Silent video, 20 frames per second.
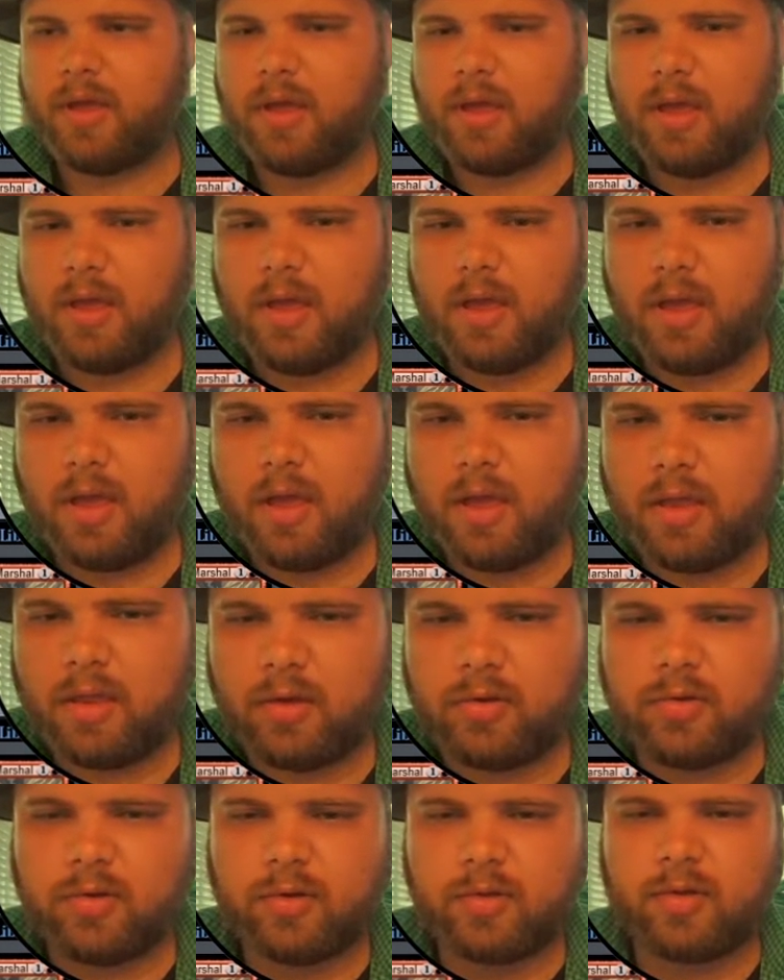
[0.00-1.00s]
They're going
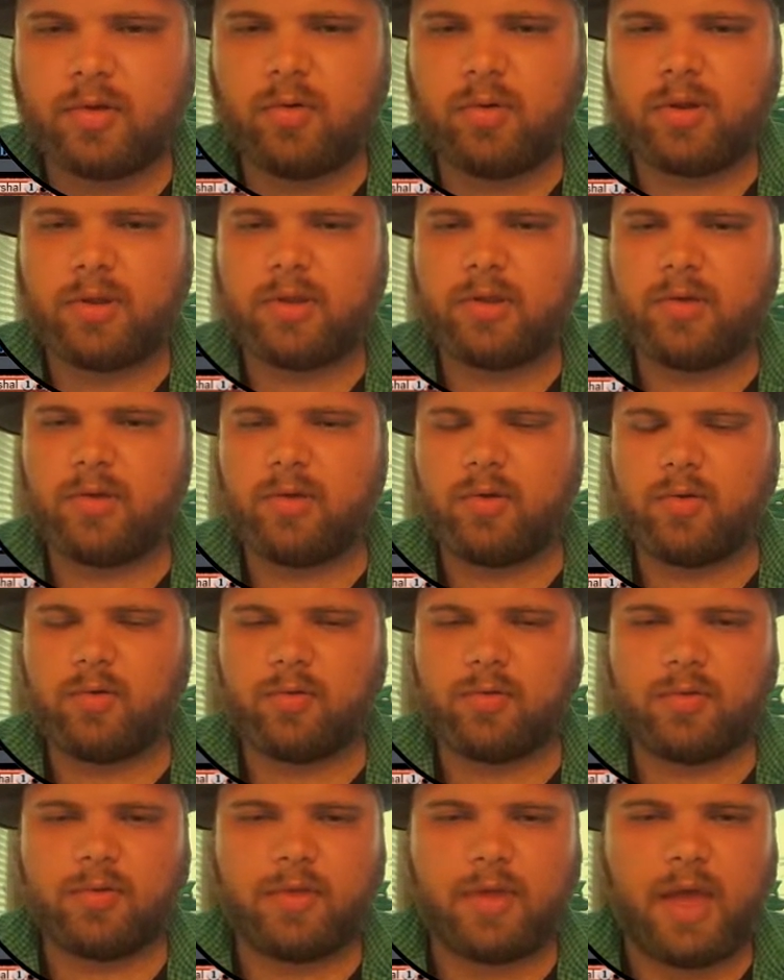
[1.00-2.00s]
to sack some
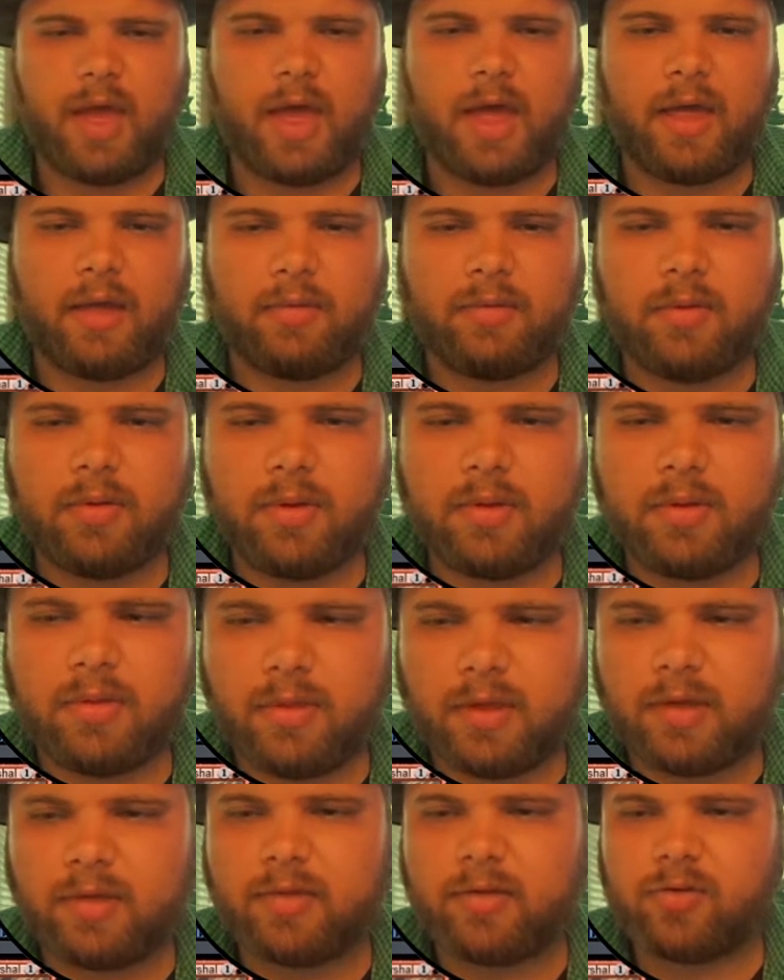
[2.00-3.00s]
goblins to play the Goblin
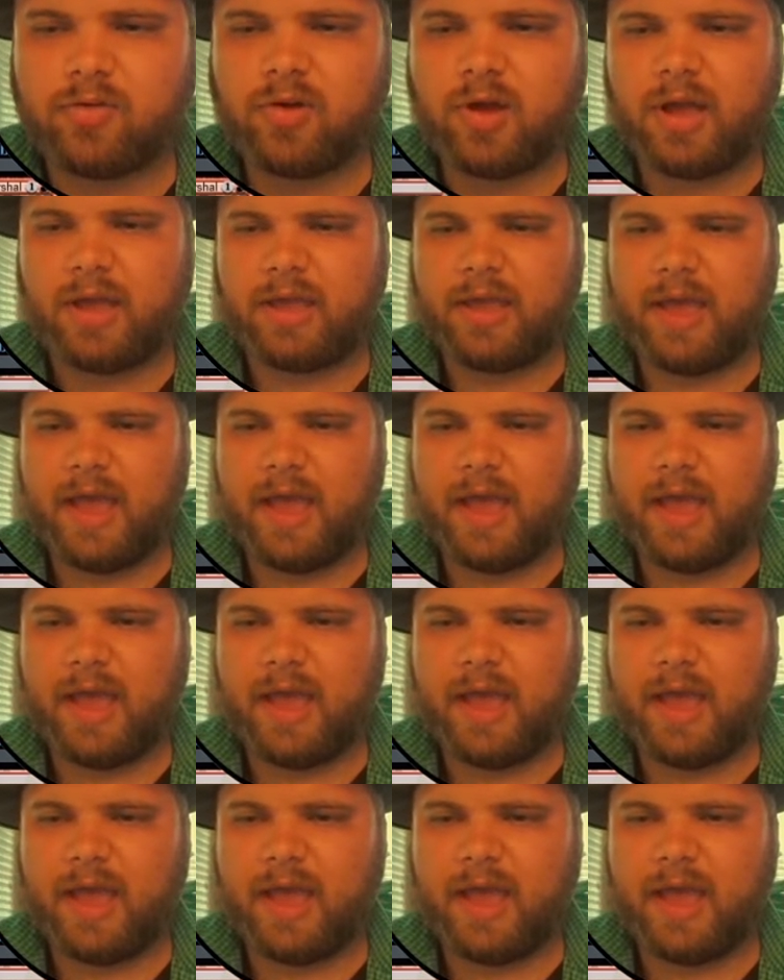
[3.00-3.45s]
War Marshal.